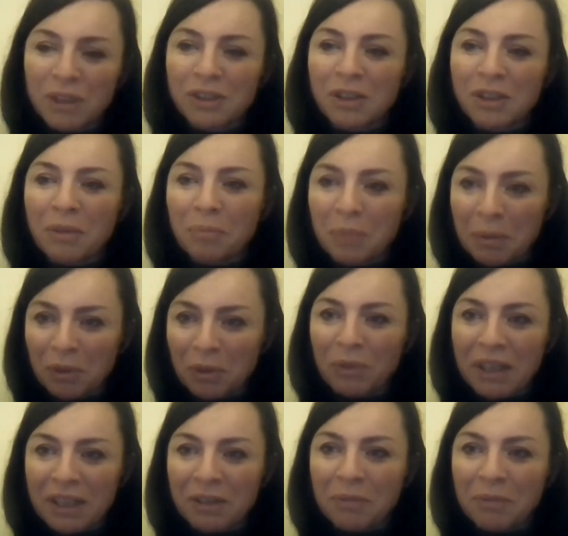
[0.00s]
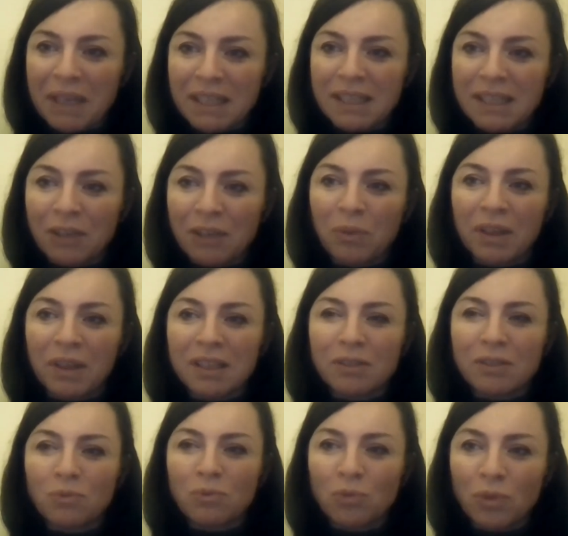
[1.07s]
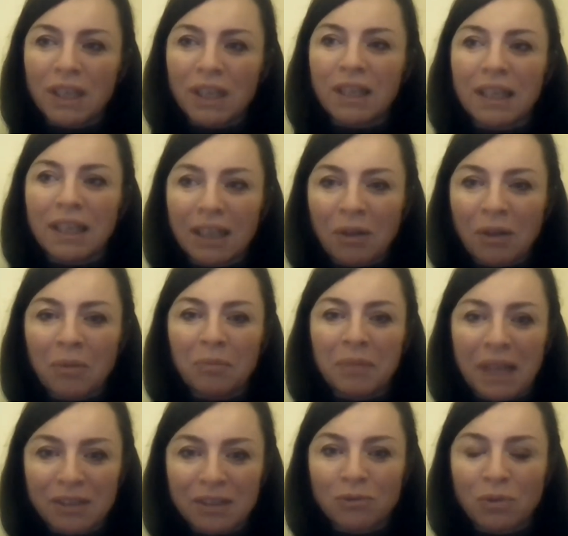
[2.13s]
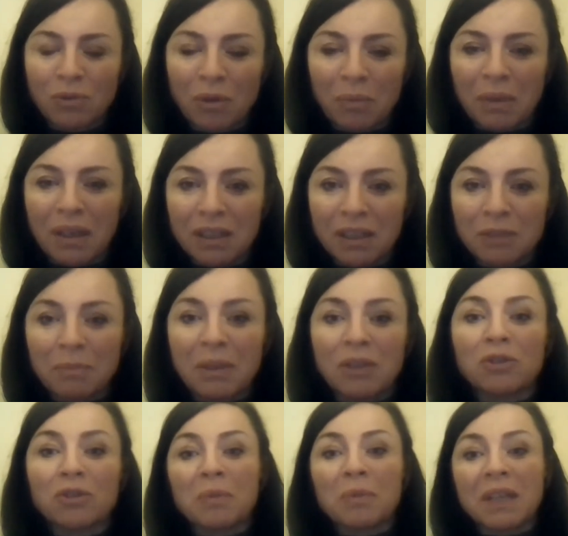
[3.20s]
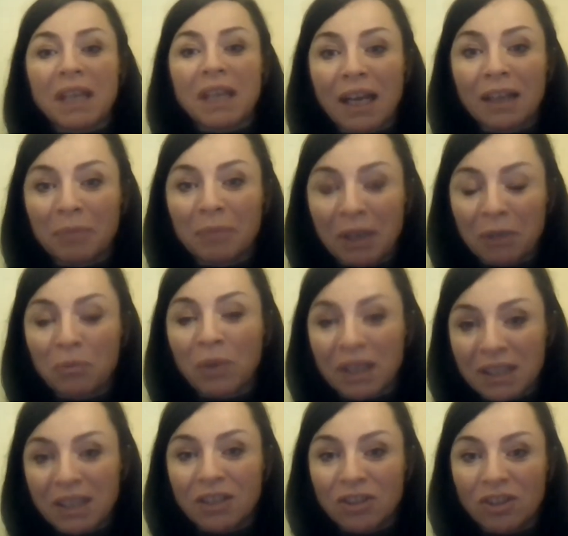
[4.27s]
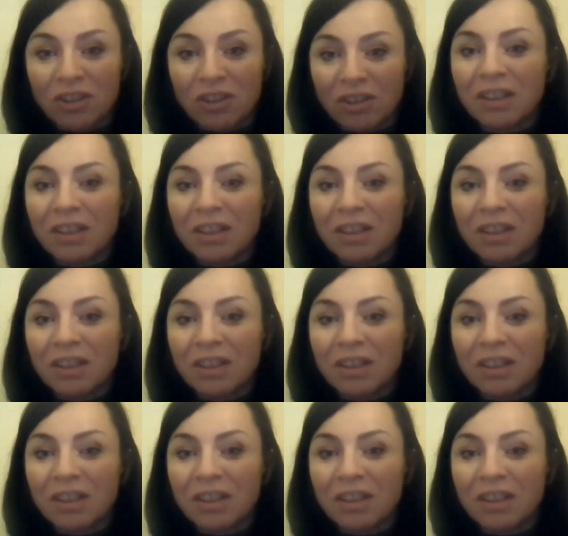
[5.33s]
some people were commenting, when it's really complex trauma, it's better to be held by a practitioner.